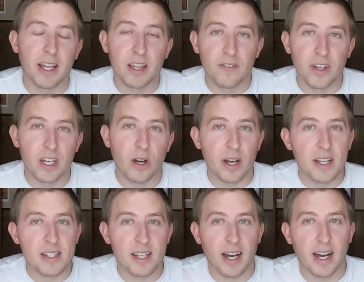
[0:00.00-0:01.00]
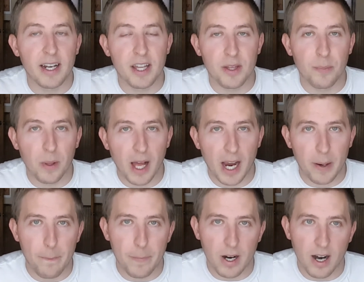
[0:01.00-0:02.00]
And the video inside the
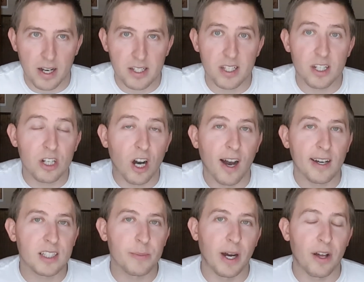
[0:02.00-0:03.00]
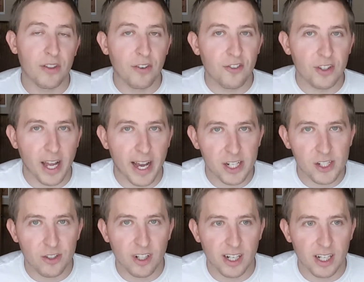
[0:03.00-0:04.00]
black box talks about the flash
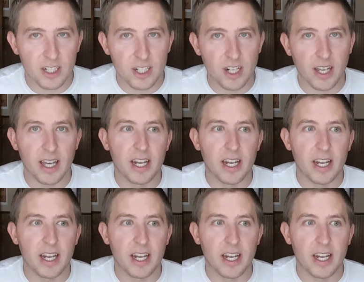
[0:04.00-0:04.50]
crash